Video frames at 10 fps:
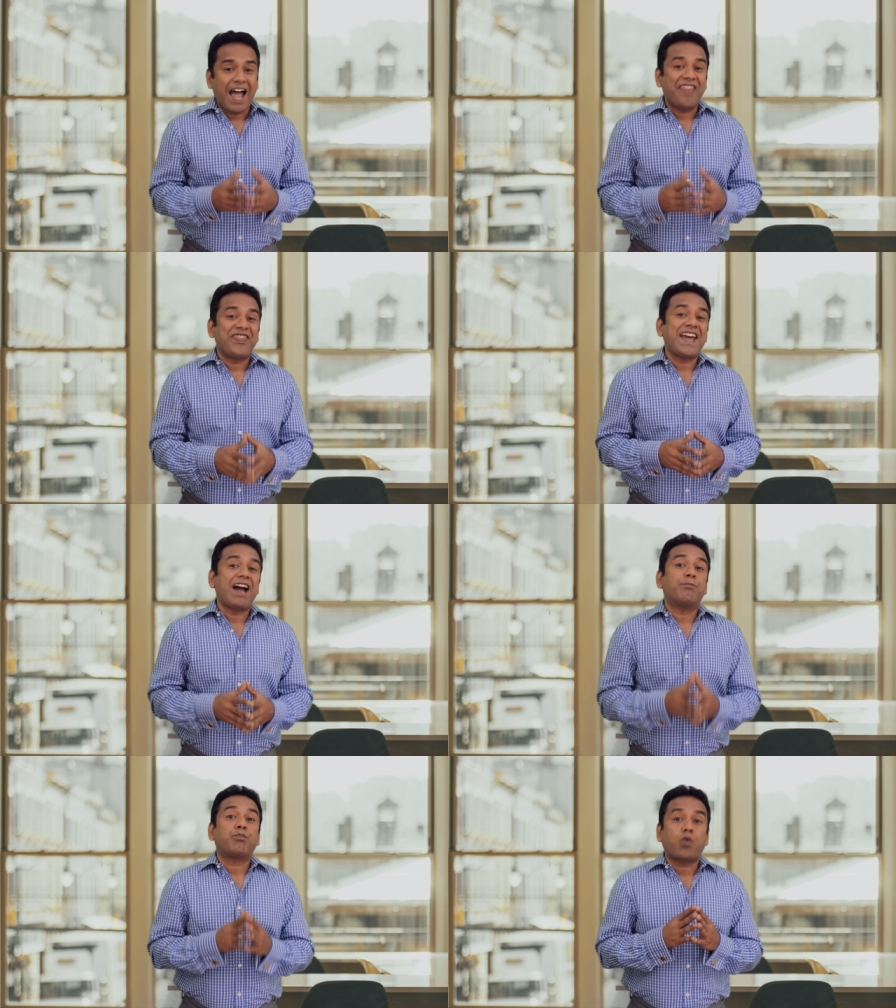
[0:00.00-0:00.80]
and they
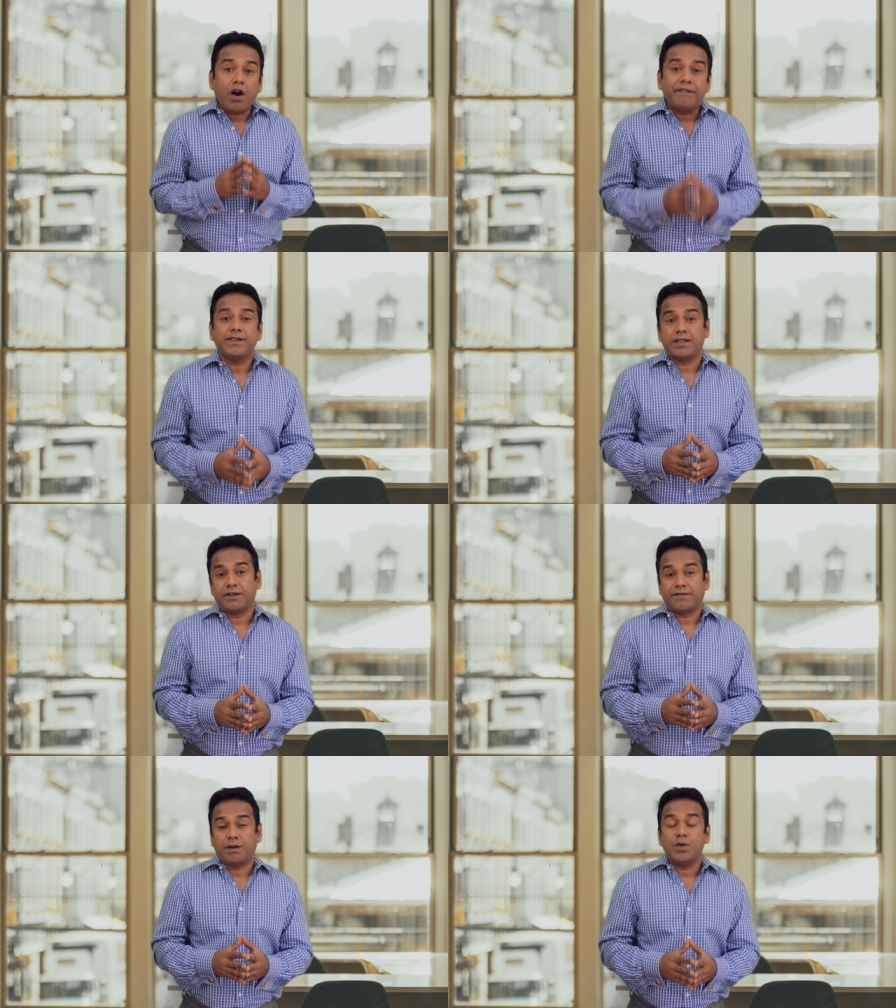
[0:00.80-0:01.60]
have
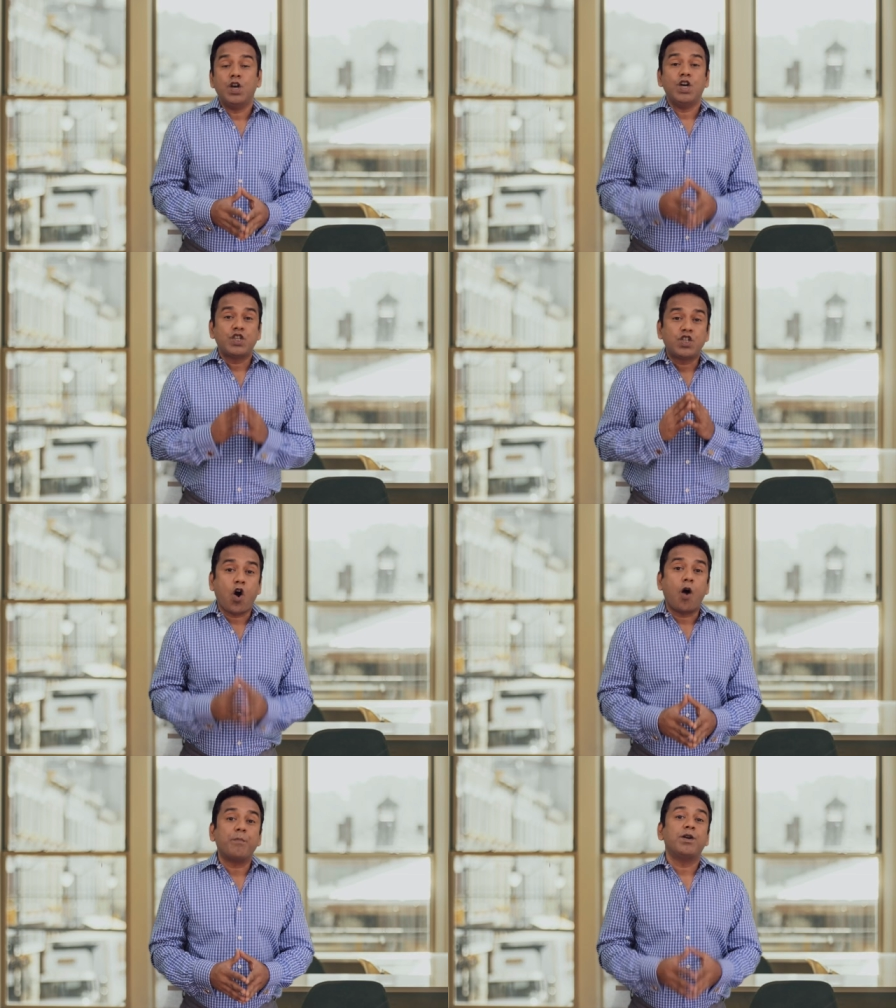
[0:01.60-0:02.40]
profited from
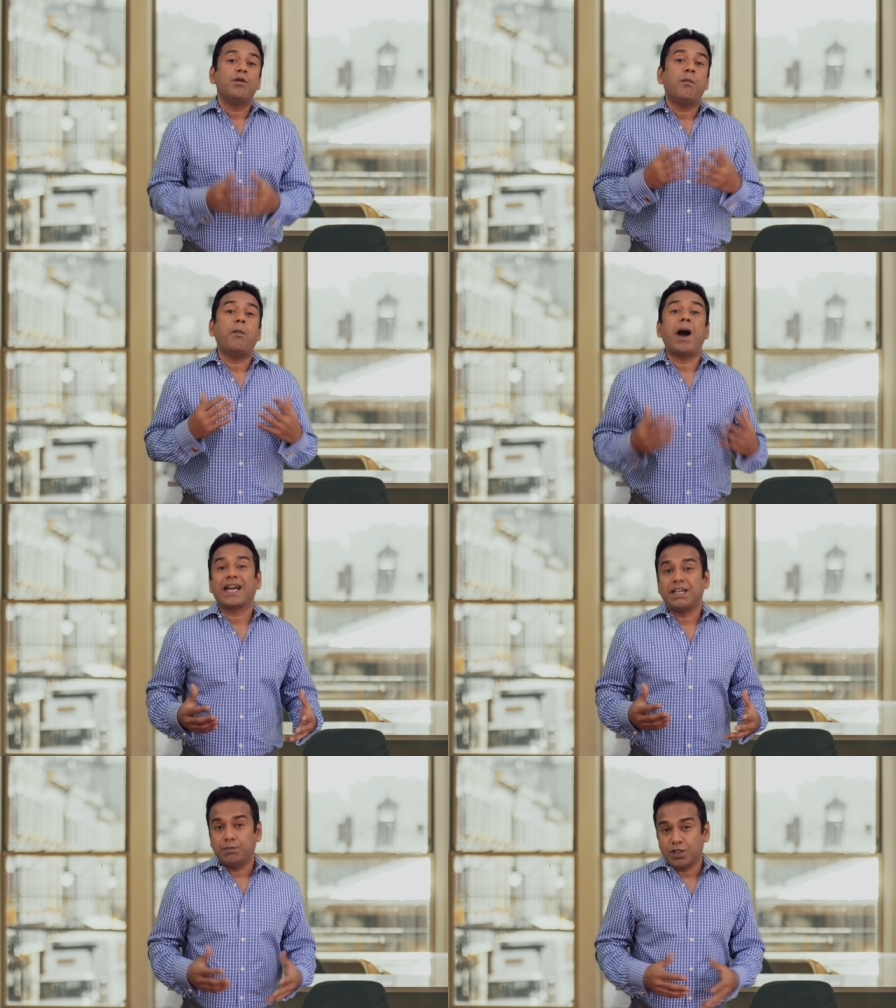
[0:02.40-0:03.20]
top
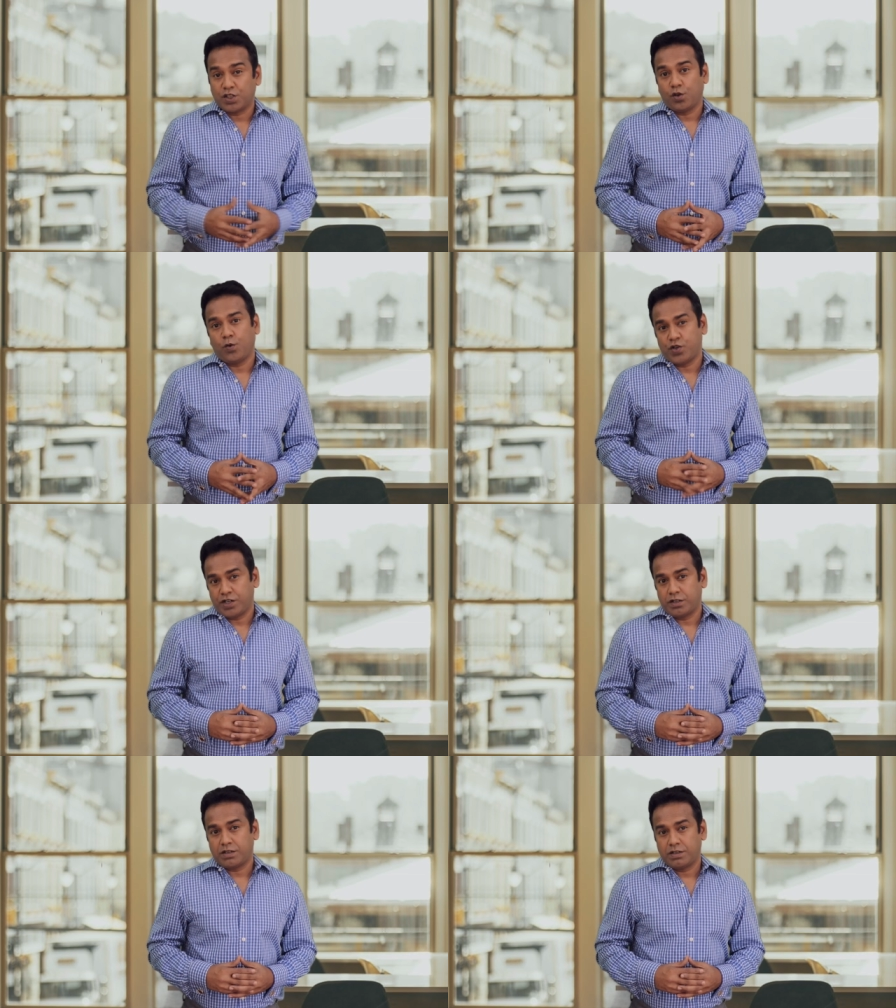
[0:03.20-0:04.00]
marketable
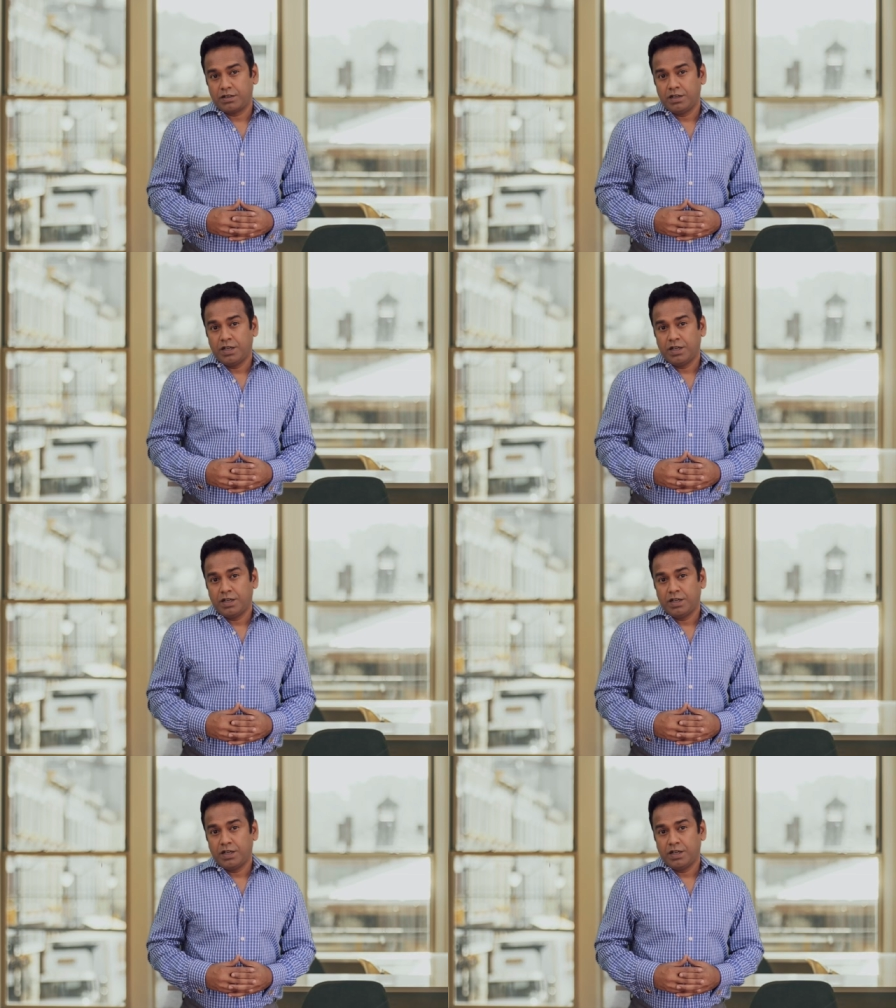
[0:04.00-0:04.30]
solutions.